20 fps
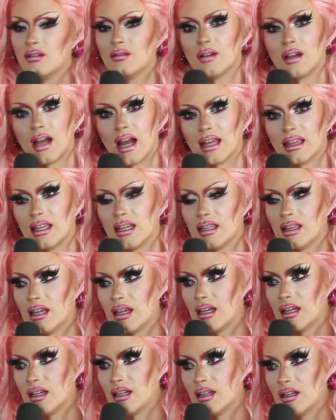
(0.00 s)
Well, I think
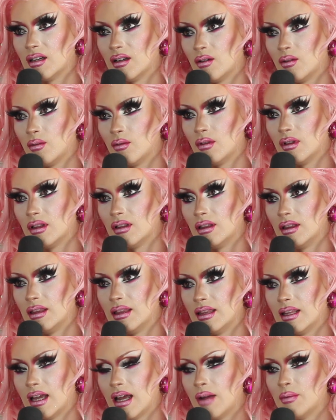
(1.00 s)
like
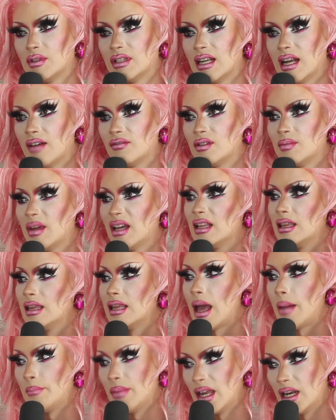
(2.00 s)
it was enough to make
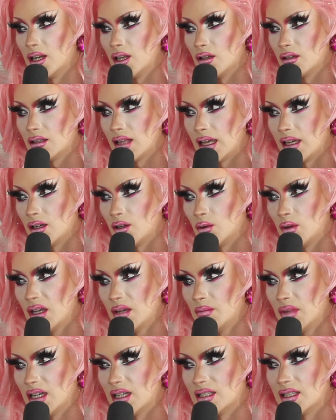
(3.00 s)
Lemon look like a queen
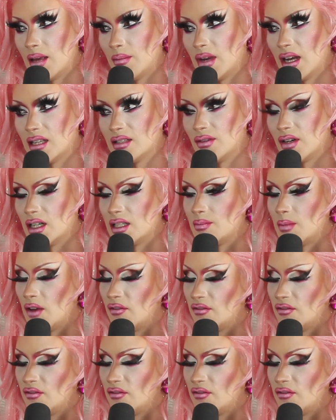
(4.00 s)
because Lemon has very small